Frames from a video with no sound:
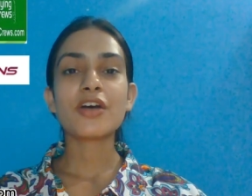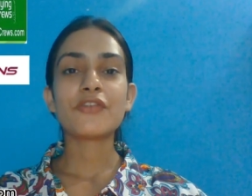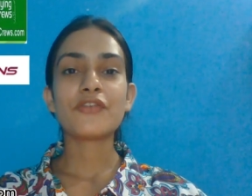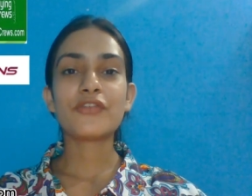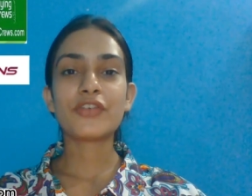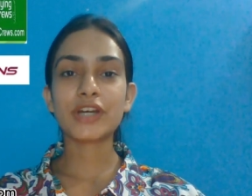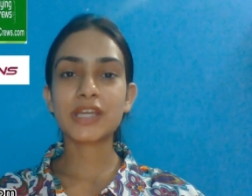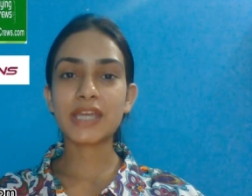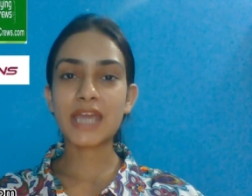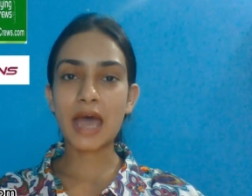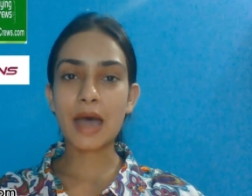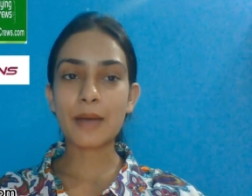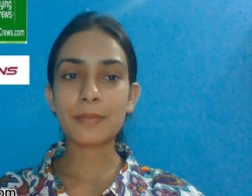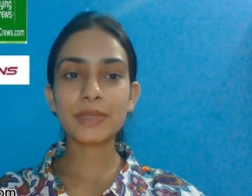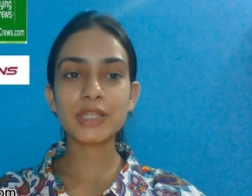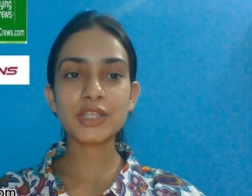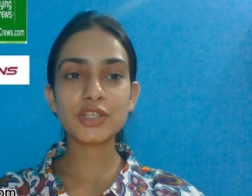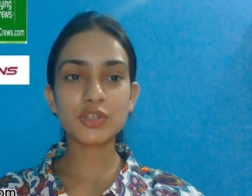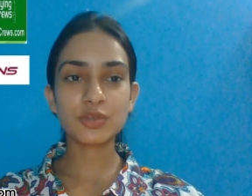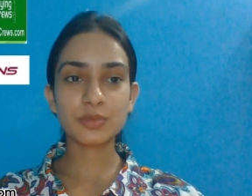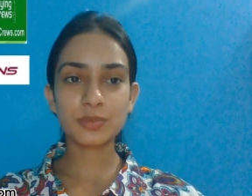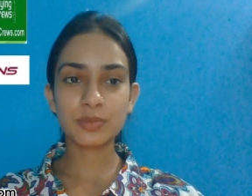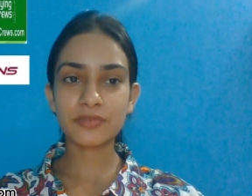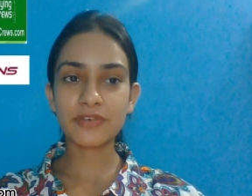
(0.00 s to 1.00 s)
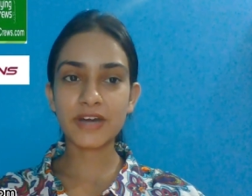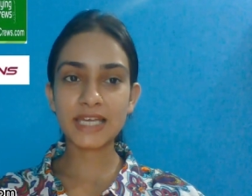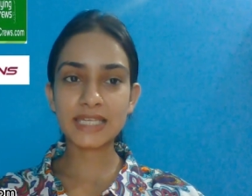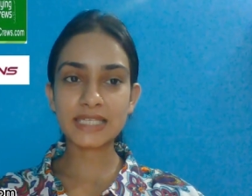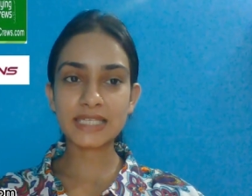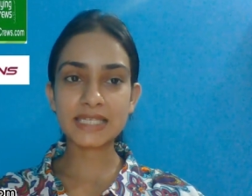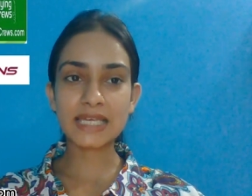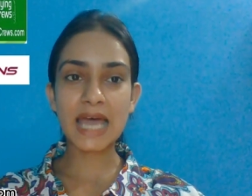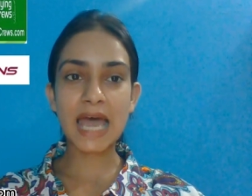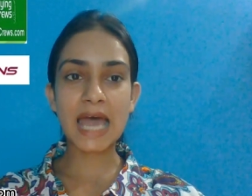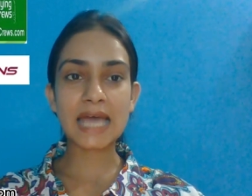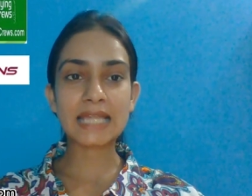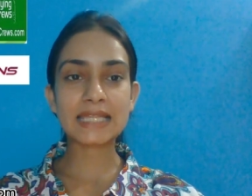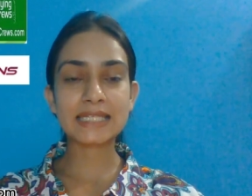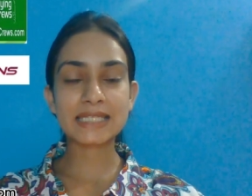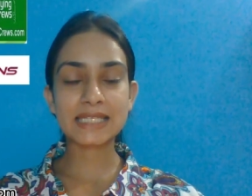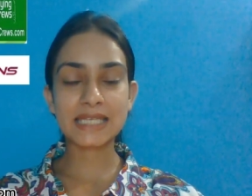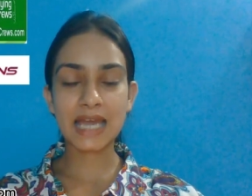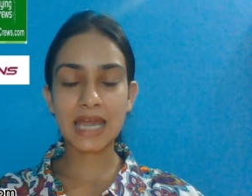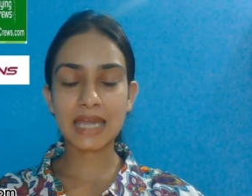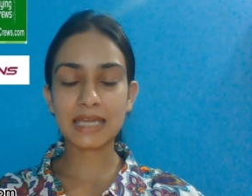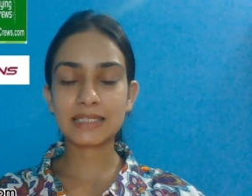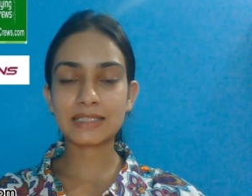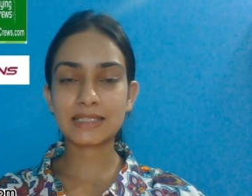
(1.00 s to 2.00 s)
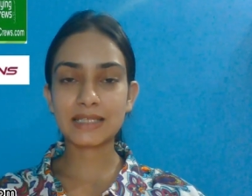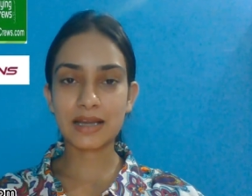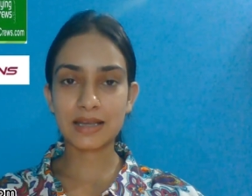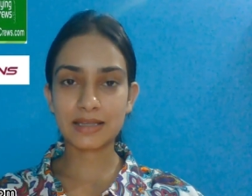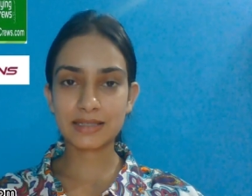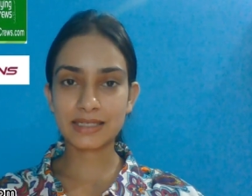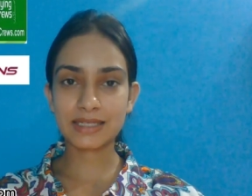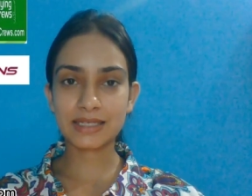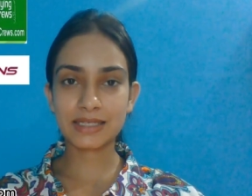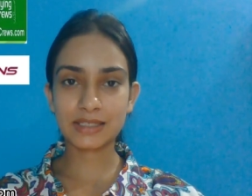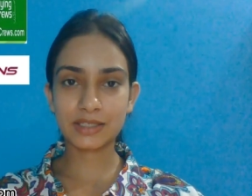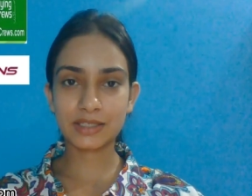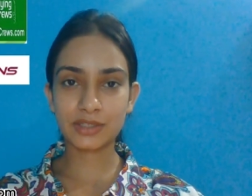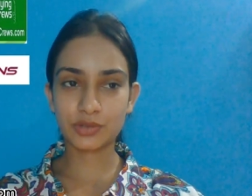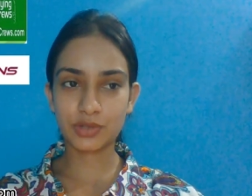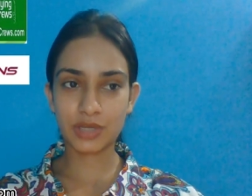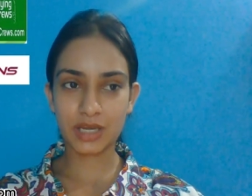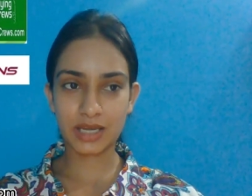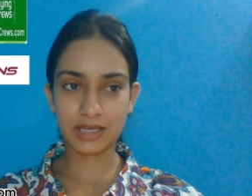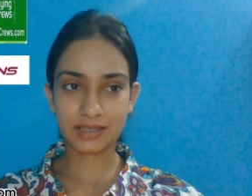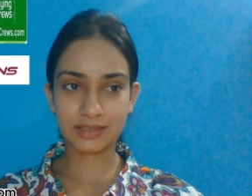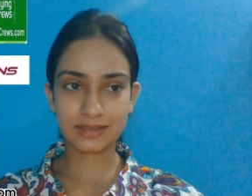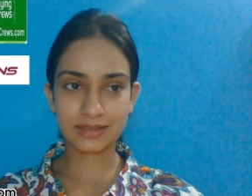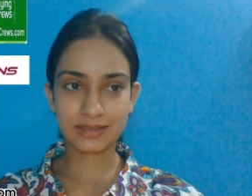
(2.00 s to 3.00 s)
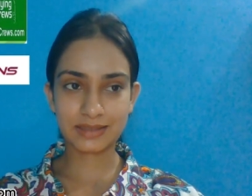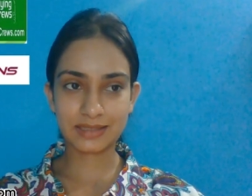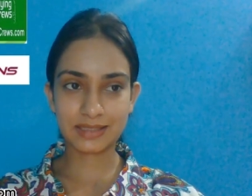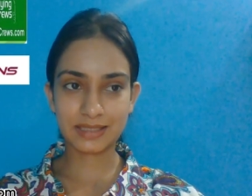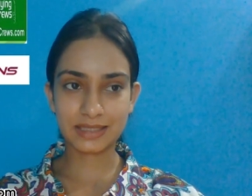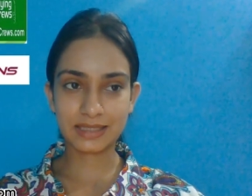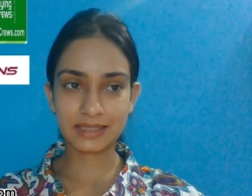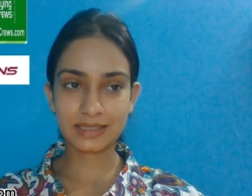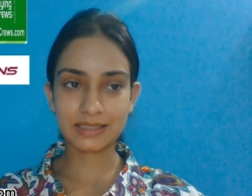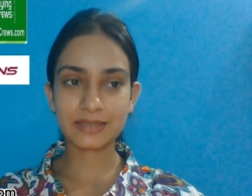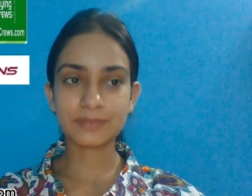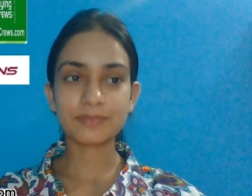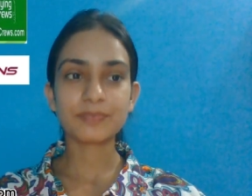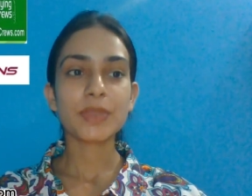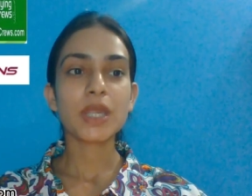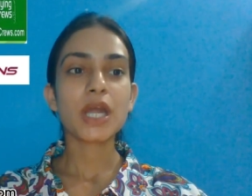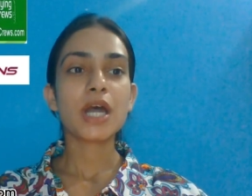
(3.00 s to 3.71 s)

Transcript: for cabin supervisor at SkyTrans in United States.